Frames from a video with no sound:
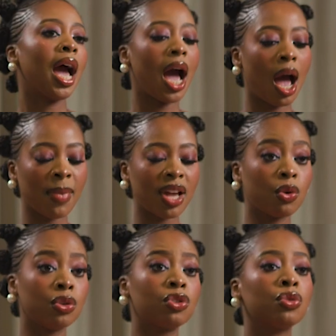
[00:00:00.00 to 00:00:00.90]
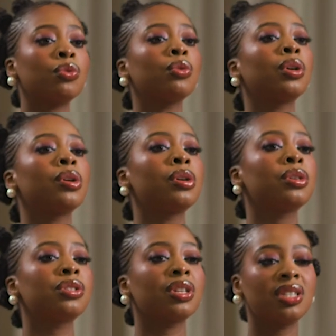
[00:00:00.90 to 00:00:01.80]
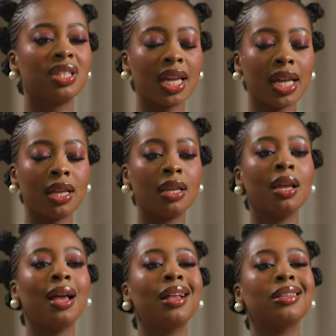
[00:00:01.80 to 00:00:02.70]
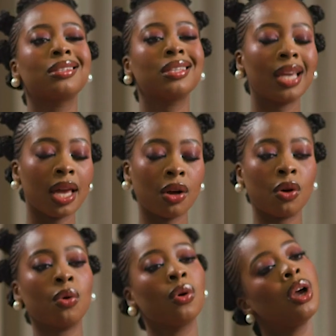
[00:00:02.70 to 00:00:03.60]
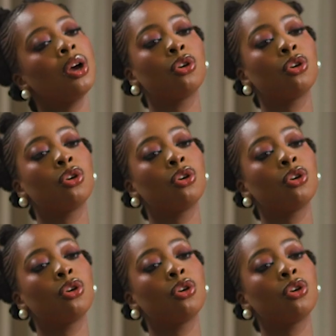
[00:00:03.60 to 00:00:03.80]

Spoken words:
how am I going to sustain, scale,